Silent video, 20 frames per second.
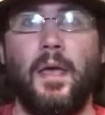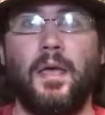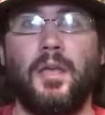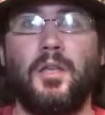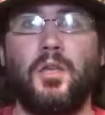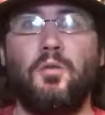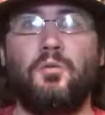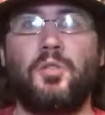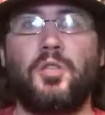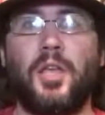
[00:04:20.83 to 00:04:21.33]

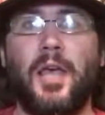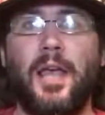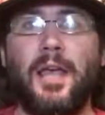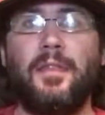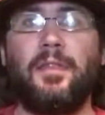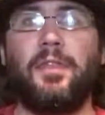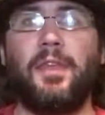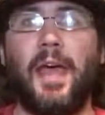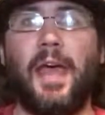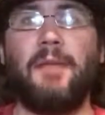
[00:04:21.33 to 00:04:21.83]
you
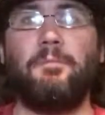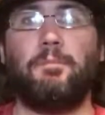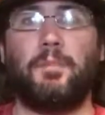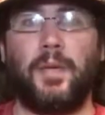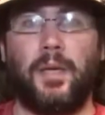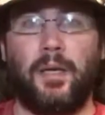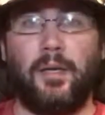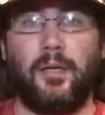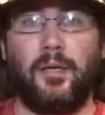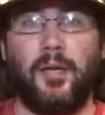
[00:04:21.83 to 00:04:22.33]
take that
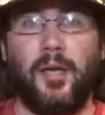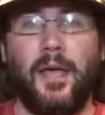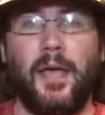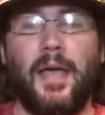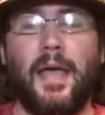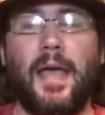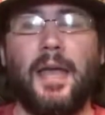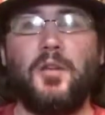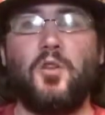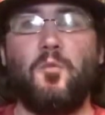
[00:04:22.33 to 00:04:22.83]
pick
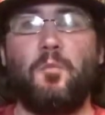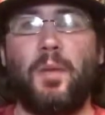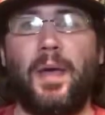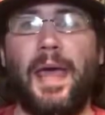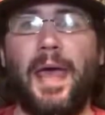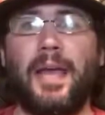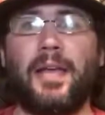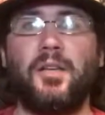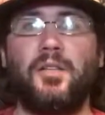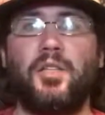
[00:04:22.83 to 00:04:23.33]
and you
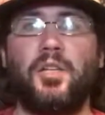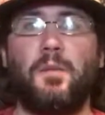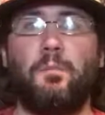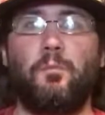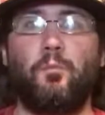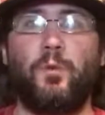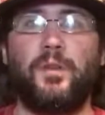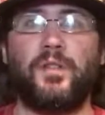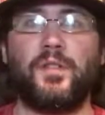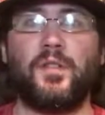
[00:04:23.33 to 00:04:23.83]
package
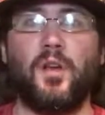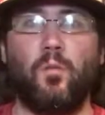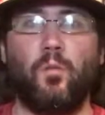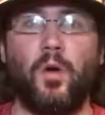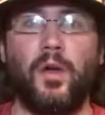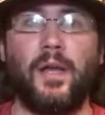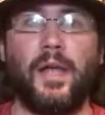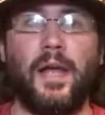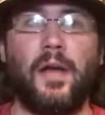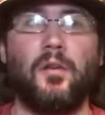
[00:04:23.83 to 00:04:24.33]
it with
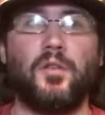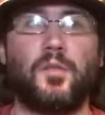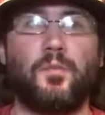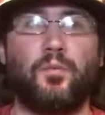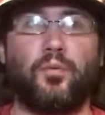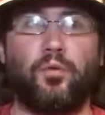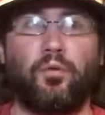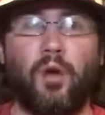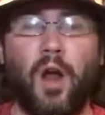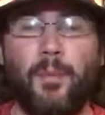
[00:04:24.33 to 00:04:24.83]
someone else,
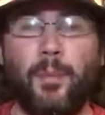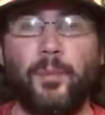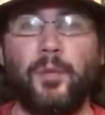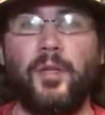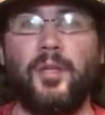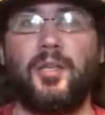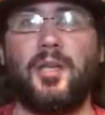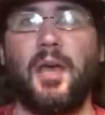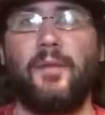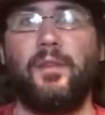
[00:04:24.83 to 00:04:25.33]

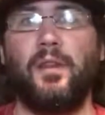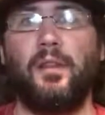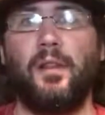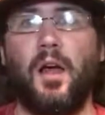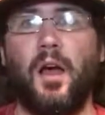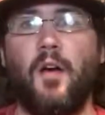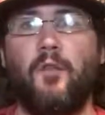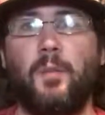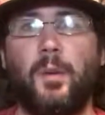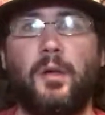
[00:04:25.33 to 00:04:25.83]
probably Kevin
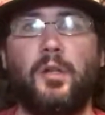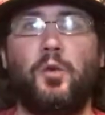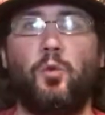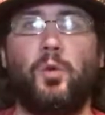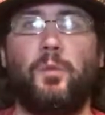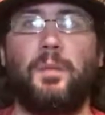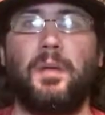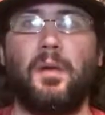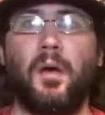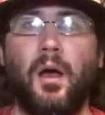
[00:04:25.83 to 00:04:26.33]
Love, but it
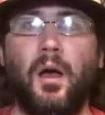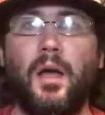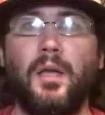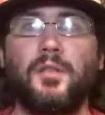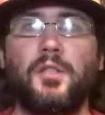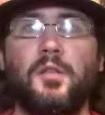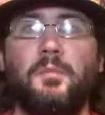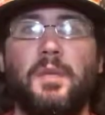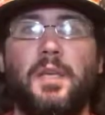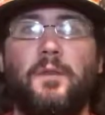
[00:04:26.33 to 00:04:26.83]
would be
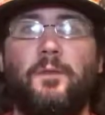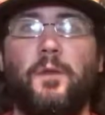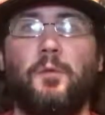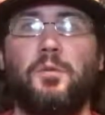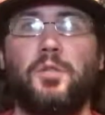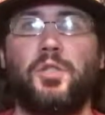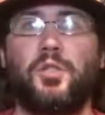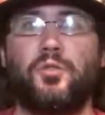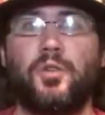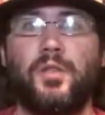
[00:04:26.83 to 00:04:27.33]
awesome if it
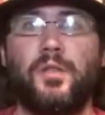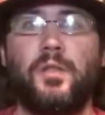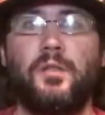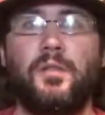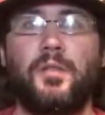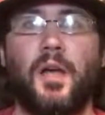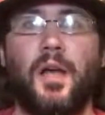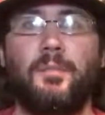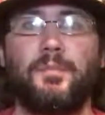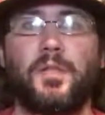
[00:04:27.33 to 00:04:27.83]
was Tristan
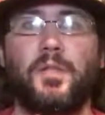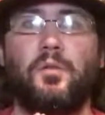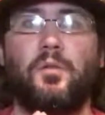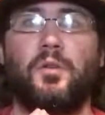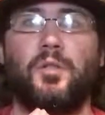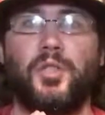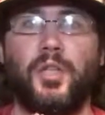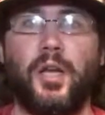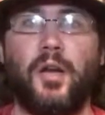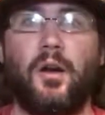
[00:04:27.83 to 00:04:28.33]
Thompson
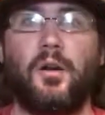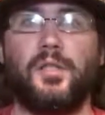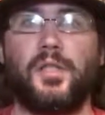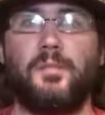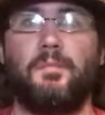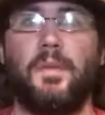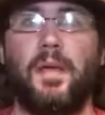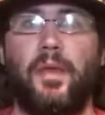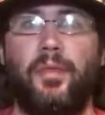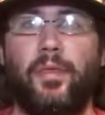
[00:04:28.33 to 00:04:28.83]
or J.R.
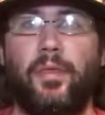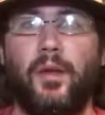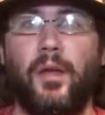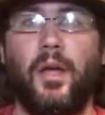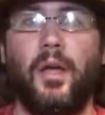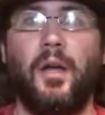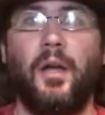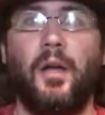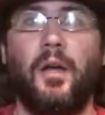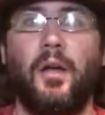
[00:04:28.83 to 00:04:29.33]
Smith,
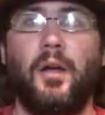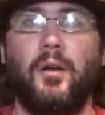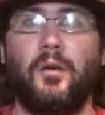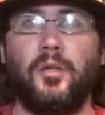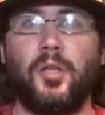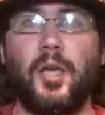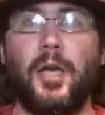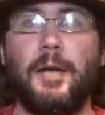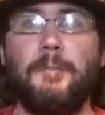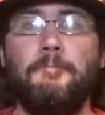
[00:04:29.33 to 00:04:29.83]

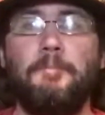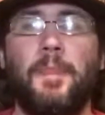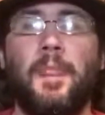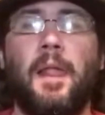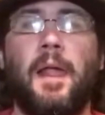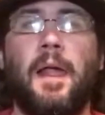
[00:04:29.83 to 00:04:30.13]
okay?